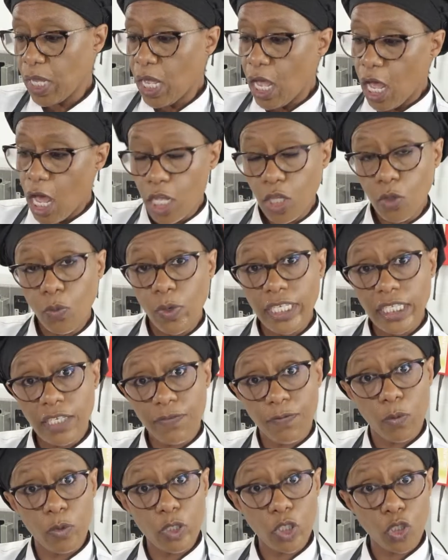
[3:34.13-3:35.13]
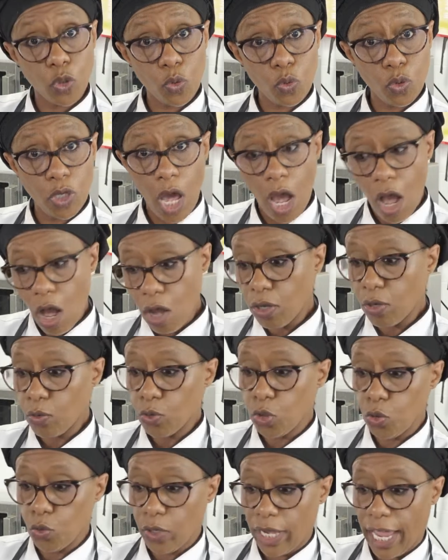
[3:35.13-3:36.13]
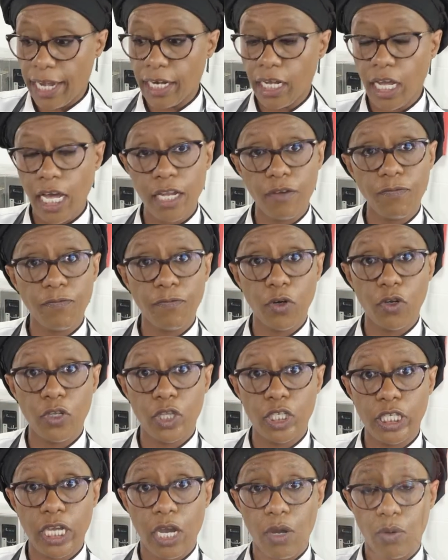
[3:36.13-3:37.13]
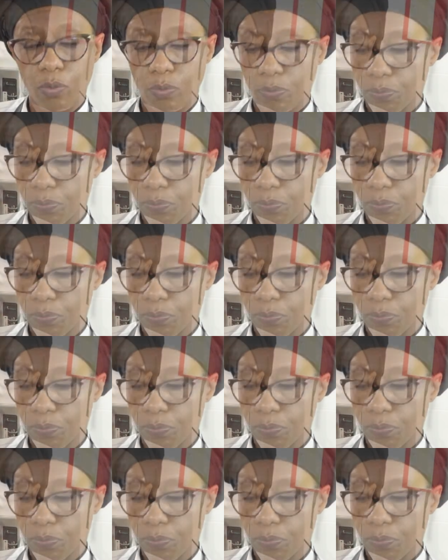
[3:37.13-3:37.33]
Otherwise, if it was too long, you can cut further down.